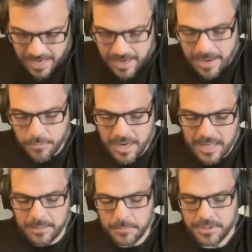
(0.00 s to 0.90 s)
Abu
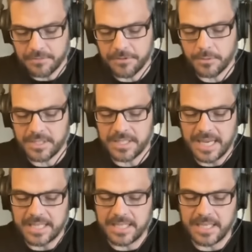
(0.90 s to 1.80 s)
Ali Mustafa was
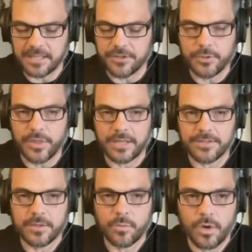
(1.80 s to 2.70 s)
assassinated in
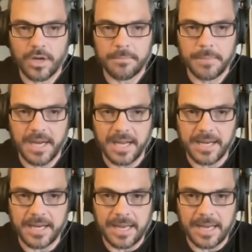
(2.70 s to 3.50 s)
2001 by a